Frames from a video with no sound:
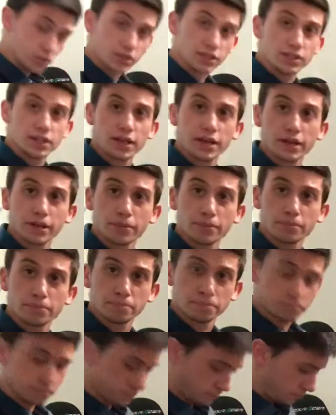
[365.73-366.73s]
what they take.
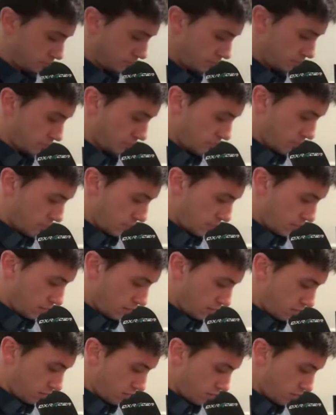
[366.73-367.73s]

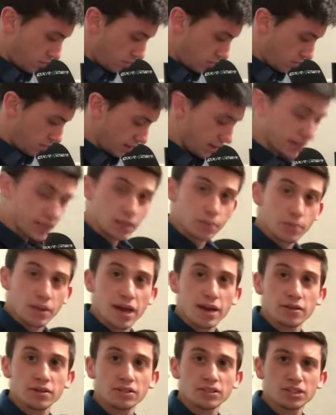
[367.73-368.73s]
So we're gonna get the
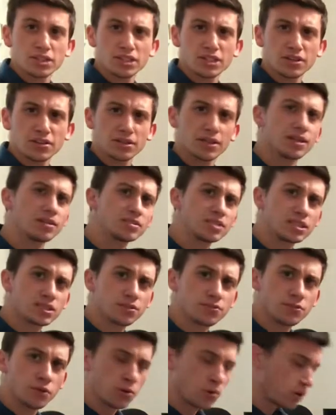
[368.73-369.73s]
batteries in here, and then I'll take the
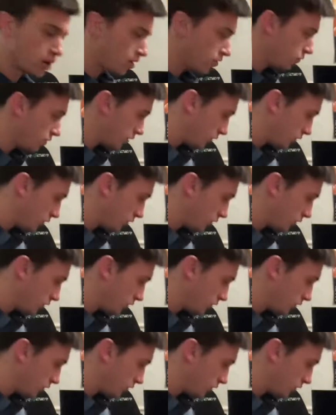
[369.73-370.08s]
phone off,